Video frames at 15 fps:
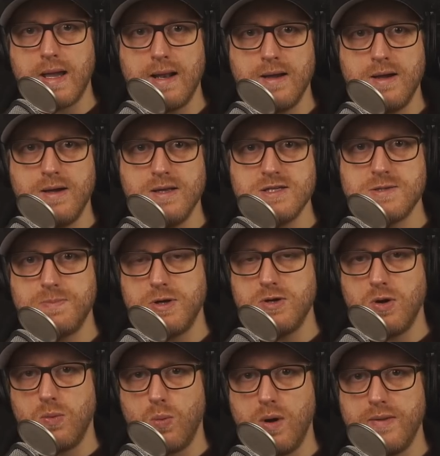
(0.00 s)
kHz, but
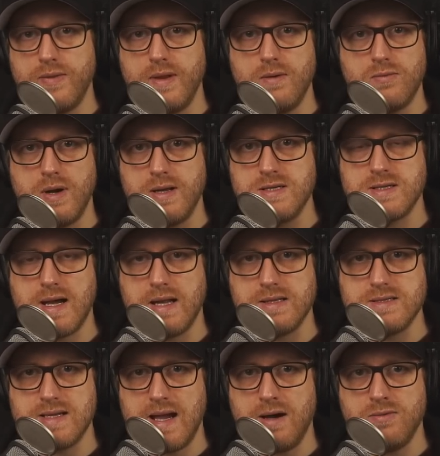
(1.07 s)
not one that really
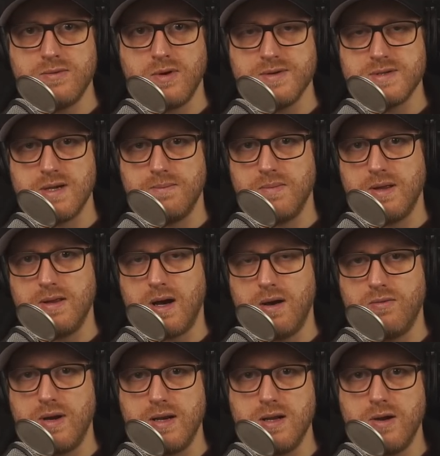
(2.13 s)
stands out, not something that I
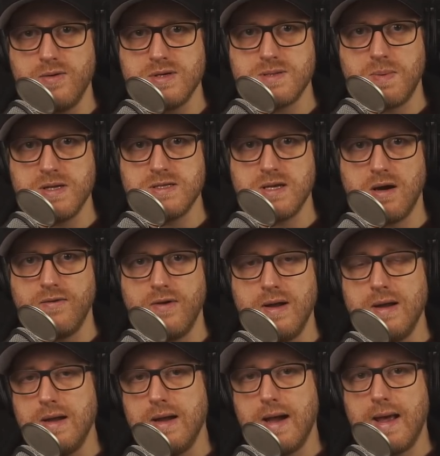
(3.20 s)
really noticed myself.
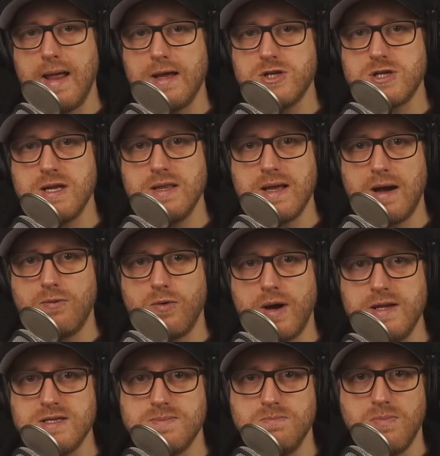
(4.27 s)
And actually that
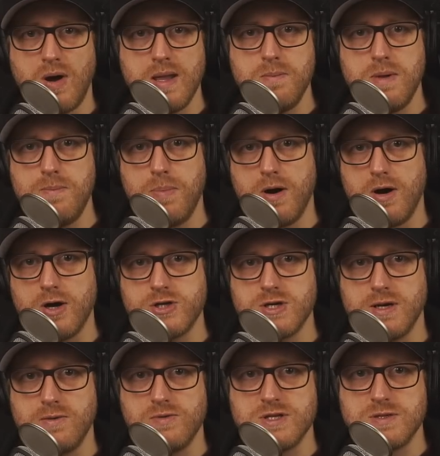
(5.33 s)
rise might be
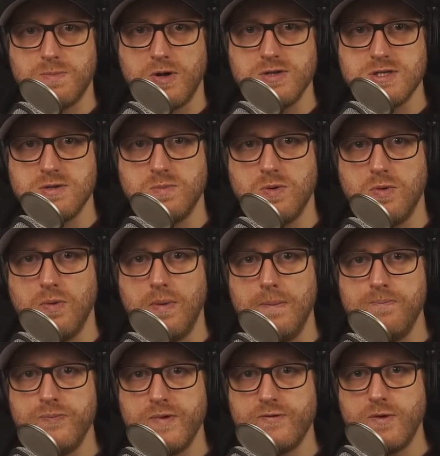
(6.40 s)
partially responsible
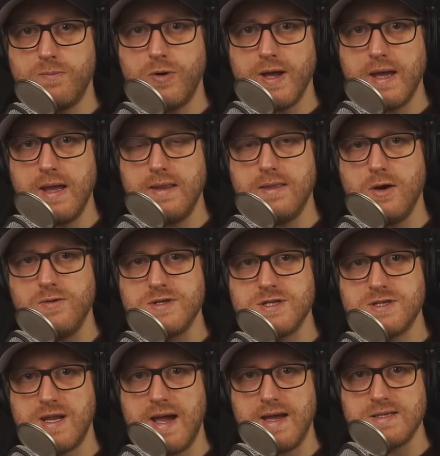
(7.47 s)
for bringing those
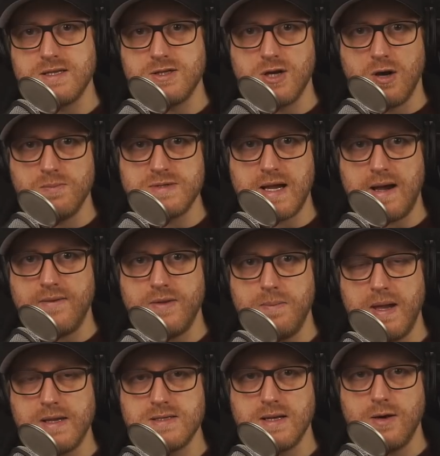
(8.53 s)
snares and toms out of the
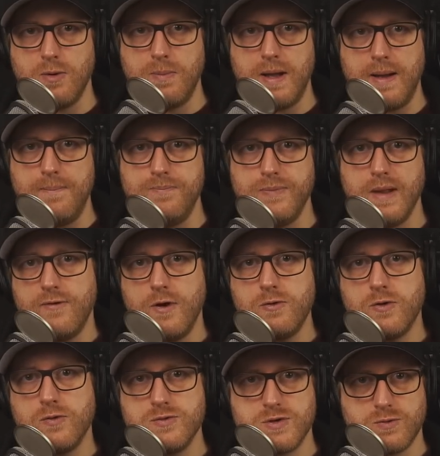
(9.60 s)
mix a little bit.
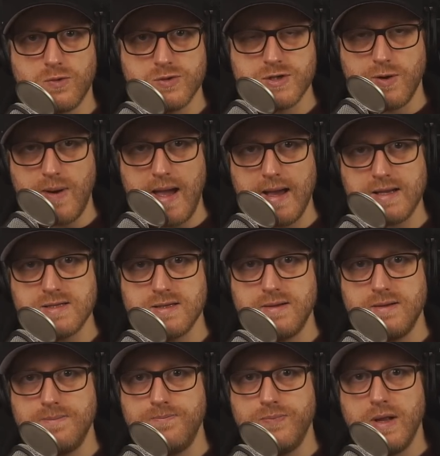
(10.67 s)
Vocals are also
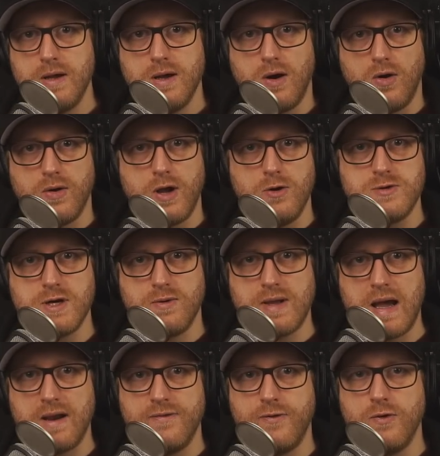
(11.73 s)
excellent. On Hotel
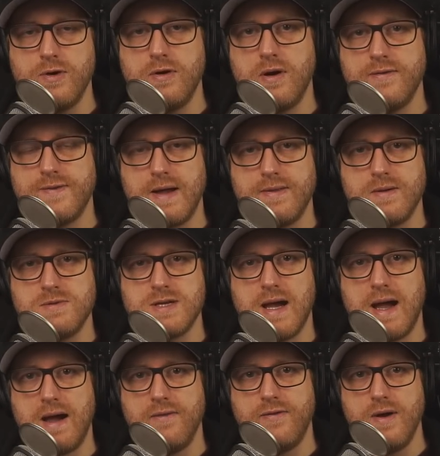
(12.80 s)
California, I found them to
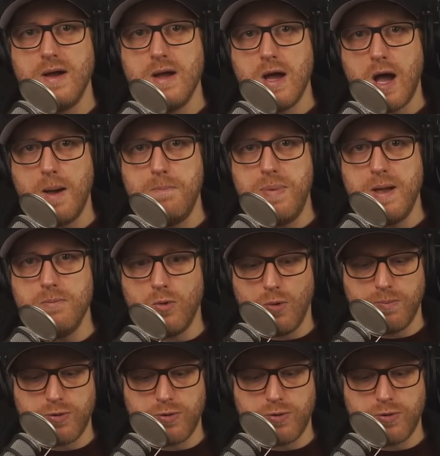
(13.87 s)
have a bit more